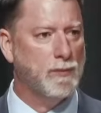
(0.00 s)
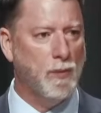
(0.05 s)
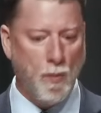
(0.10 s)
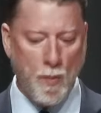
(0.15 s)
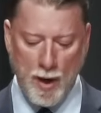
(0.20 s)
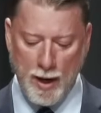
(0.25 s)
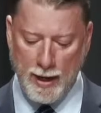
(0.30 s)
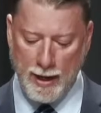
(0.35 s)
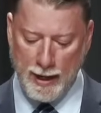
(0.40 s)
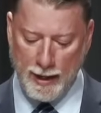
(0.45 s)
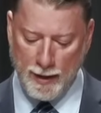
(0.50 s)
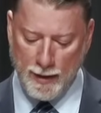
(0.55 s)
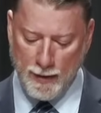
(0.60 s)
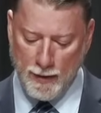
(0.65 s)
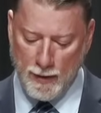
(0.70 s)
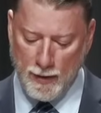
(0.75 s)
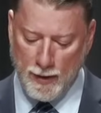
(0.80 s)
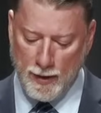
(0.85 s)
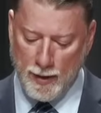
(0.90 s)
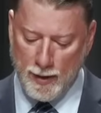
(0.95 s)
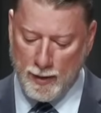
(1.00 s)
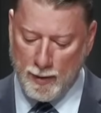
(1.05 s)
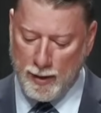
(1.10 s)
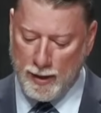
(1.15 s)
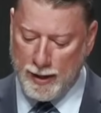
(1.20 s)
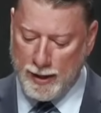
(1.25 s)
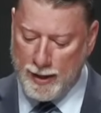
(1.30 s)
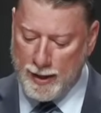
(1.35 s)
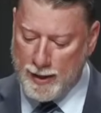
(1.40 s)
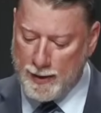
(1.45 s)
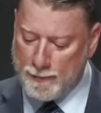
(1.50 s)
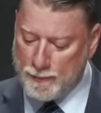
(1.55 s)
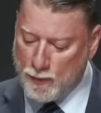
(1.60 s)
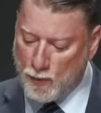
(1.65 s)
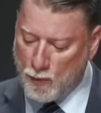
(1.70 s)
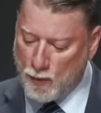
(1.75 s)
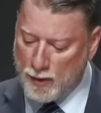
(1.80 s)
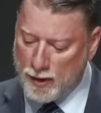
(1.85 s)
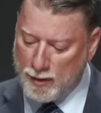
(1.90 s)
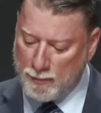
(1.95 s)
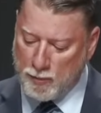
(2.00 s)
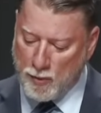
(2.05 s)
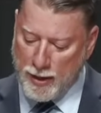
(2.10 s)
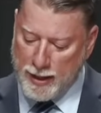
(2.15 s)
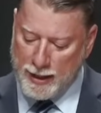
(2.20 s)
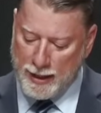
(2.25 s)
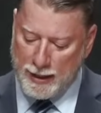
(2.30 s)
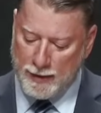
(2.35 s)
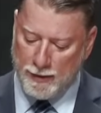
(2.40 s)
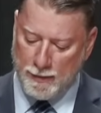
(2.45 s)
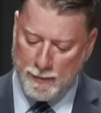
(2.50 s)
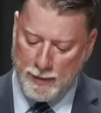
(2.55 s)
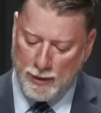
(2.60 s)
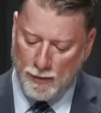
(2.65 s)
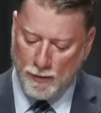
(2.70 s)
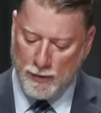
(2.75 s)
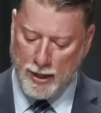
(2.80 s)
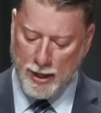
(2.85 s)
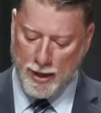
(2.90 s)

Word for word: Why? Um, we're going to break in the middle